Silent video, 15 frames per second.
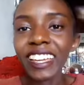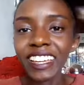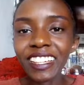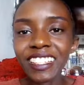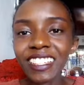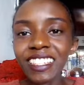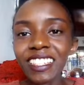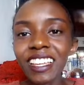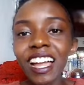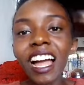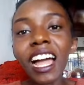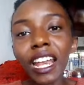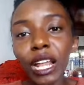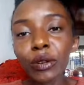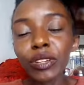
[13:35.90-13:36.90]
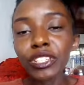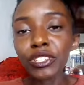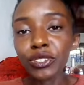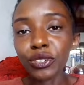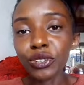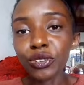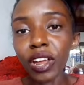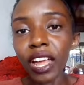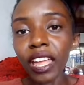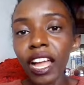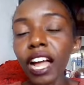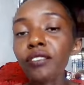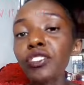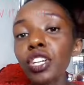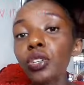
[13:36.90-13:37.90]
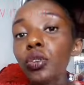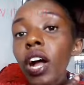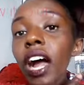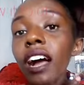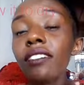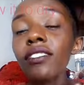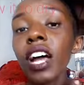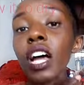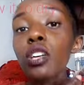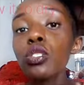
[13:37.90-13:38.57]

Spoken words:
is allow it to dry. After you have